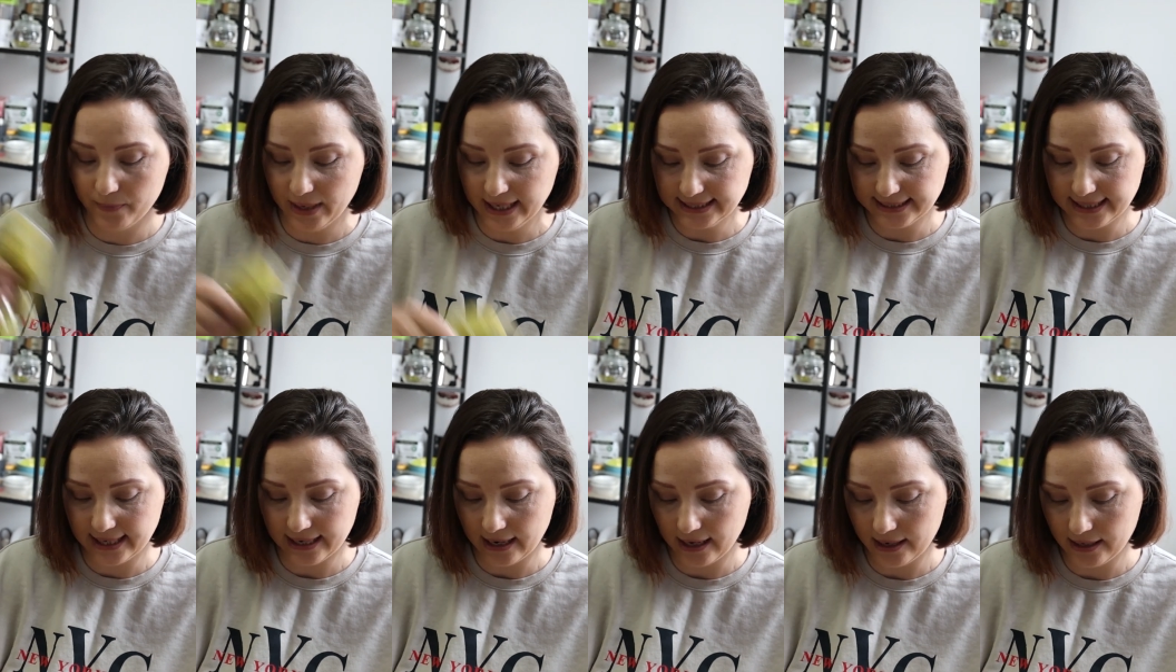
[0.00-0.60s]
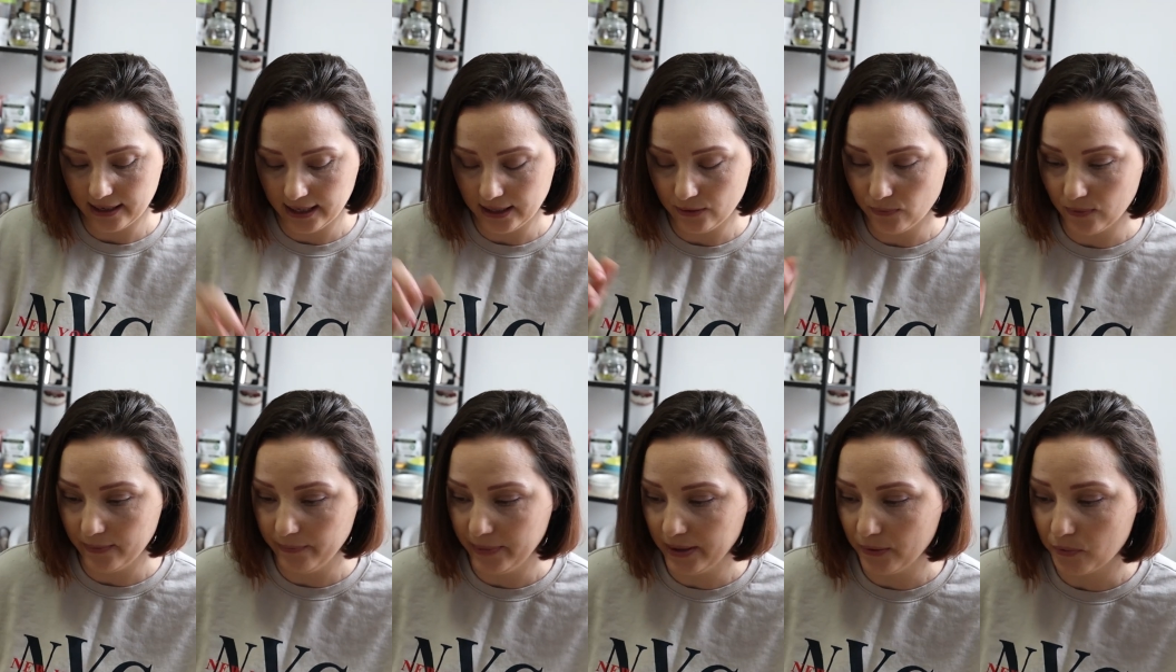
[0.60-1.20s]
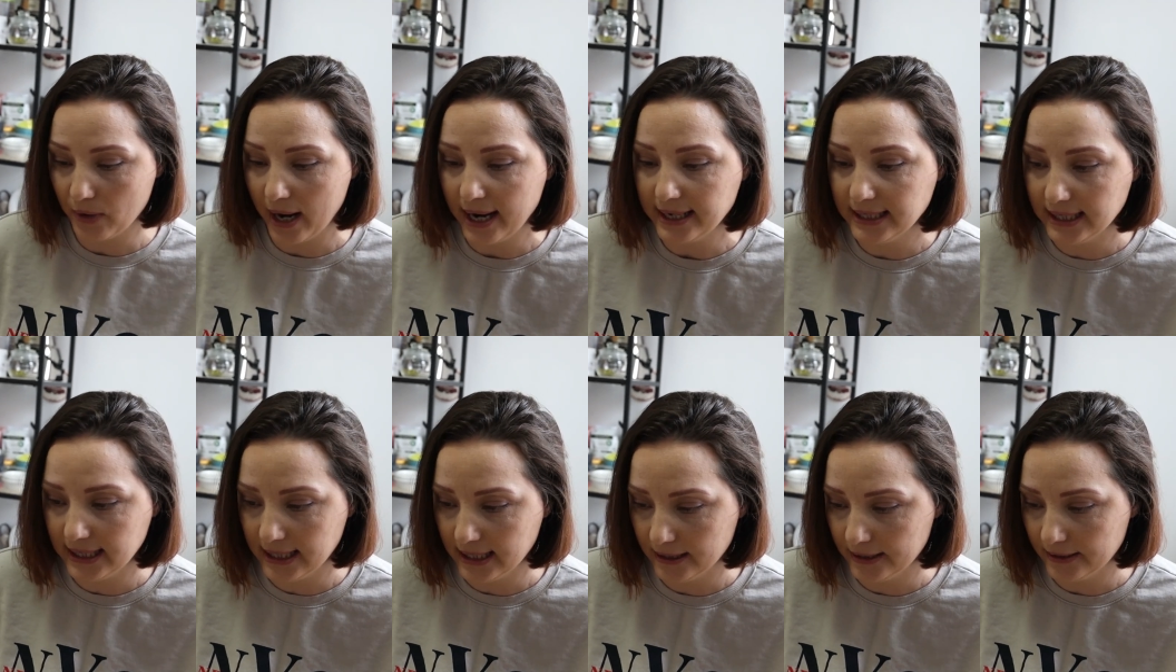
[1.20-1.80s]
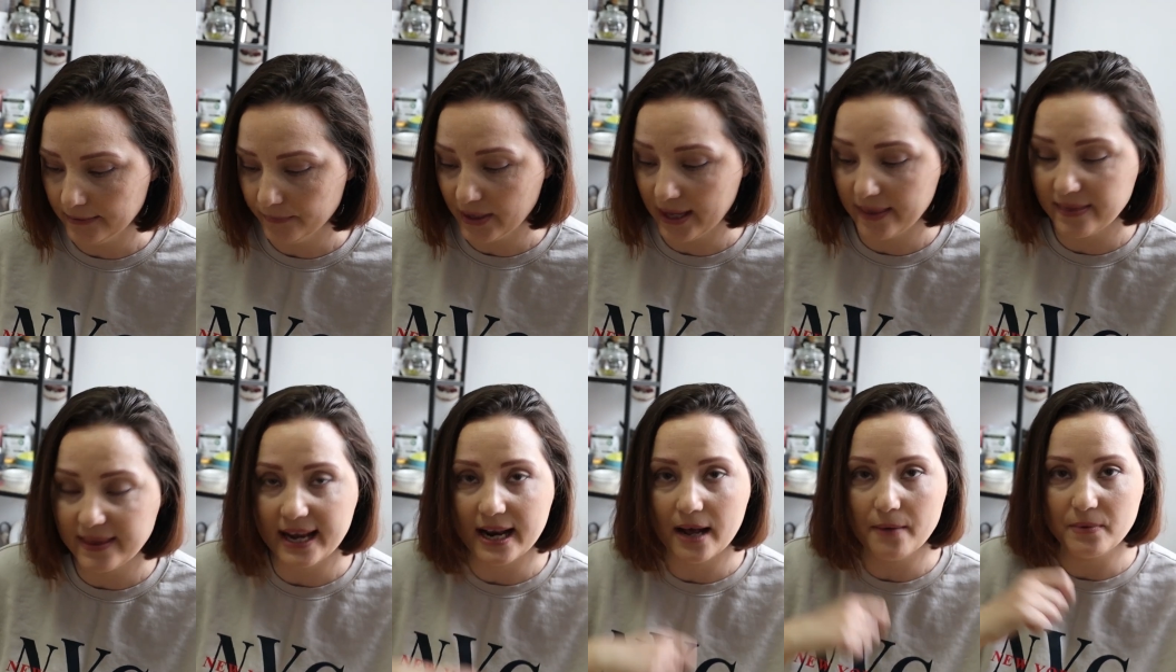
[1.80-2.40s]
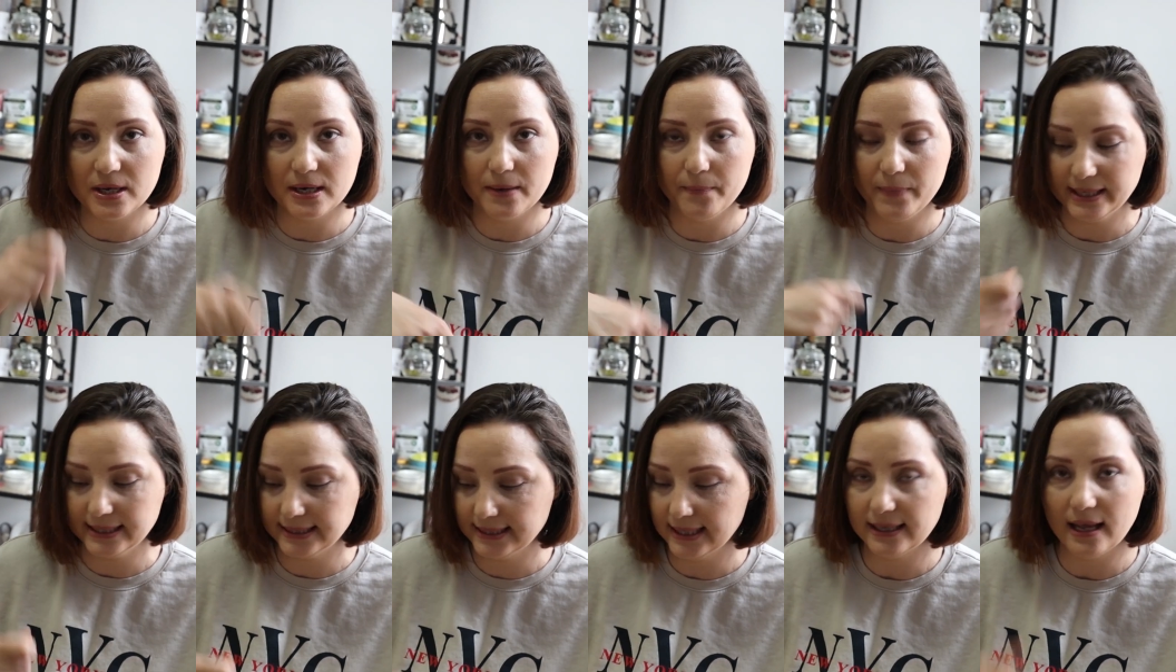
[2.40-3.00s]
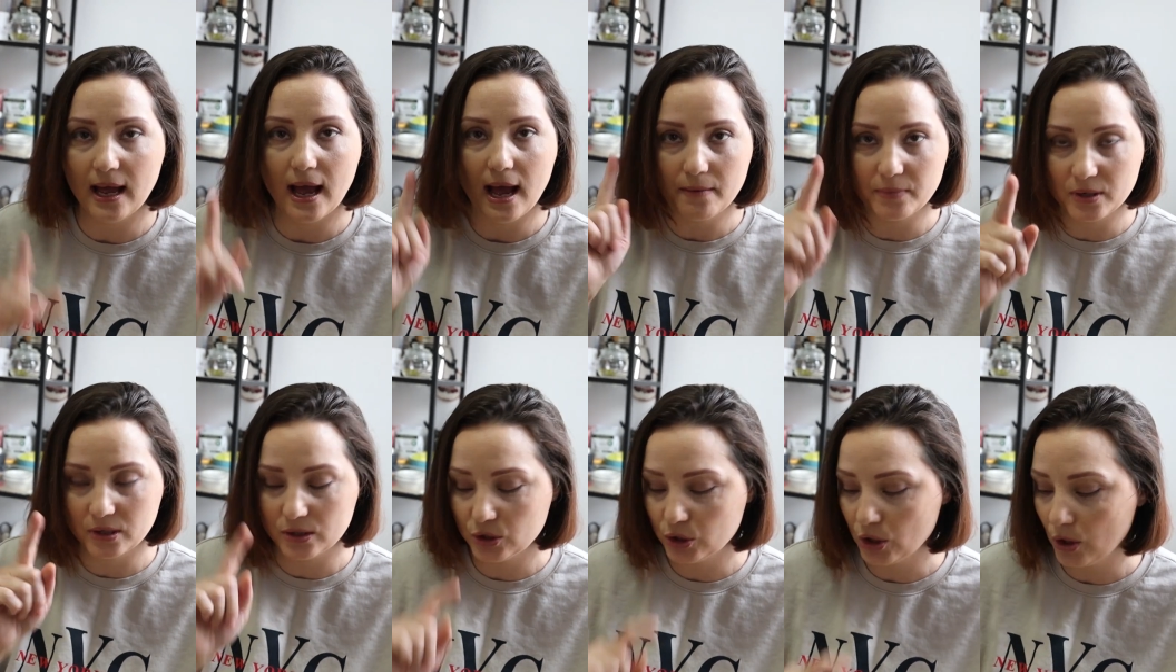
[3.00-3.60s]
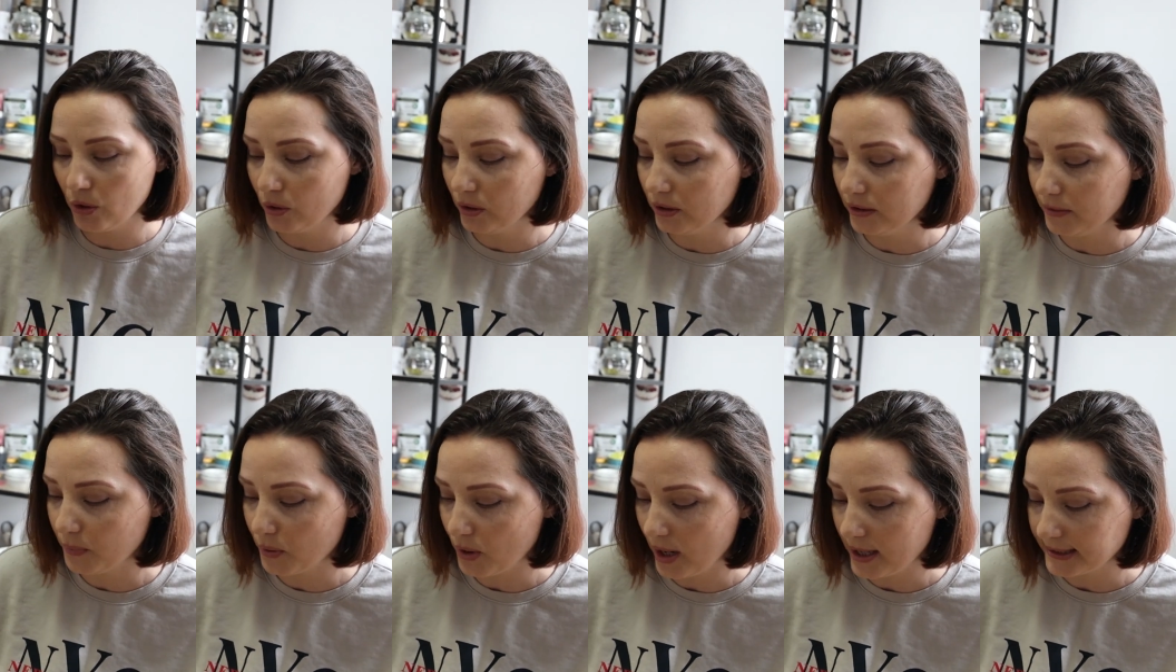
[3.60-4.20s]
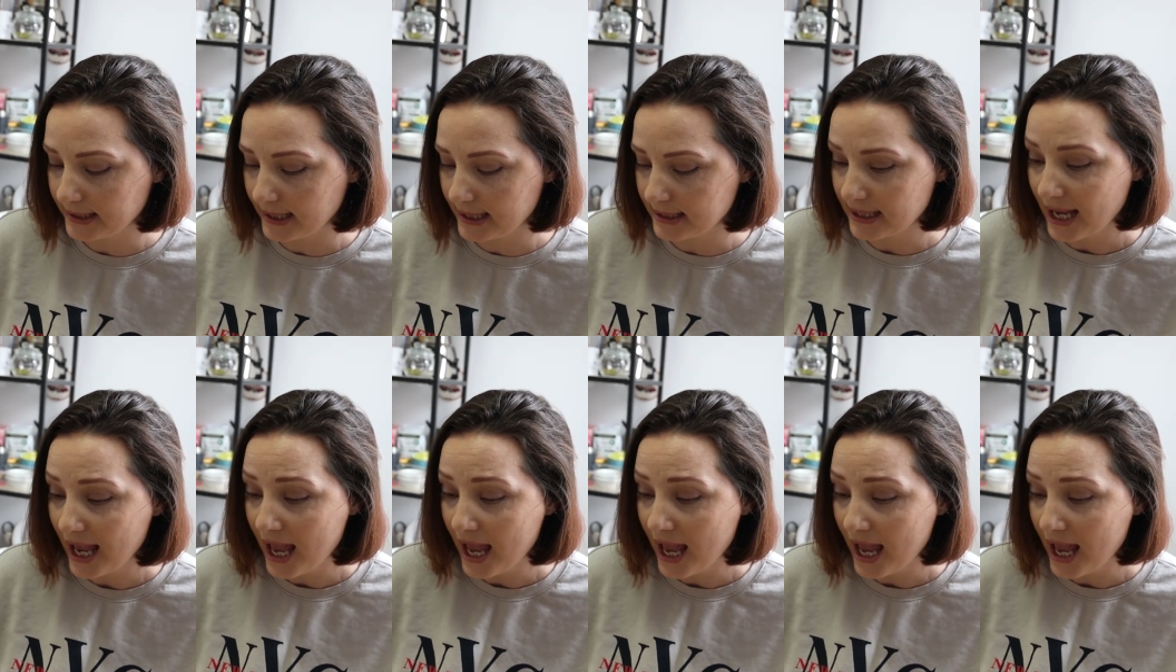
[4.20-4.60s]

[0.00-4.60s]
mix that, it will be right here, and then I'm gonna mix it. I'm gonna show you all the process.